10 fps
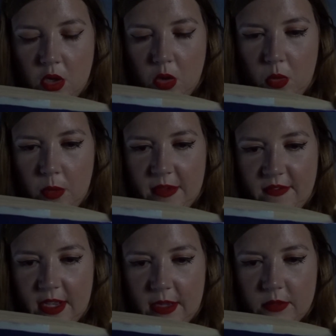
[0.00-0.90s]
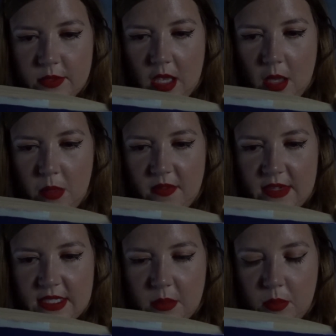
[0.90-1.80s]
or we'll be found.
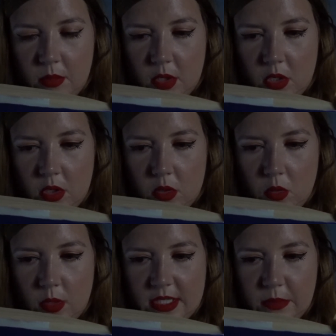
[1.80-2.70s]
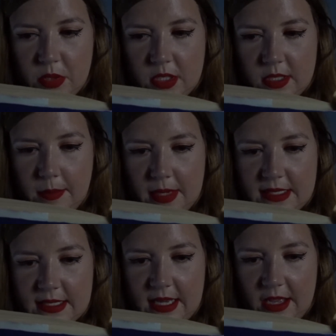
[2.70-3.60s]
Professor McGonagall whispered,
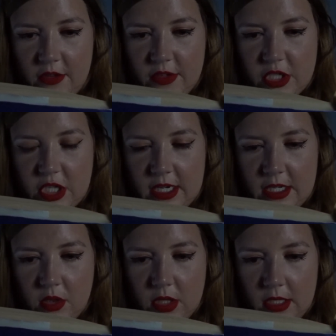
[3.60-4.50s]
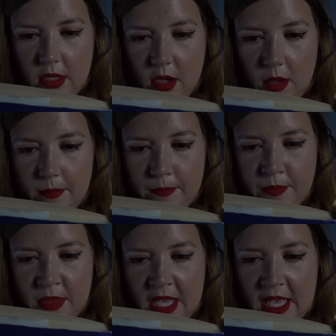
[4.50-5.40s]
patting Hagrid gently on the arm,
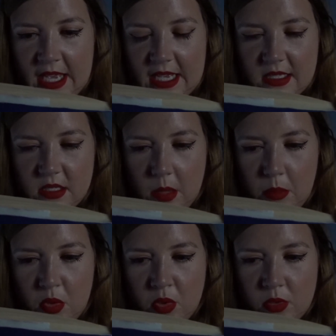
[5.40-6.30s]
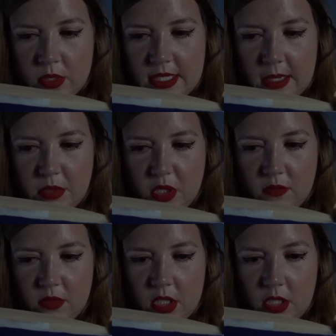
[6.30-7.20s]
as Dumbledore stepped
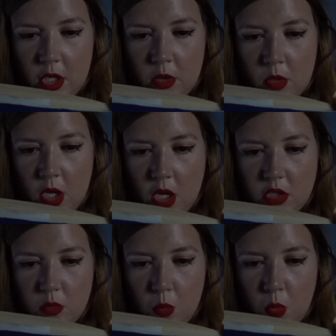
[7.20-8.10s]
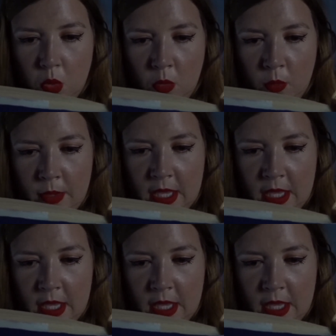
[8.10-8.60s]
over the low garden wall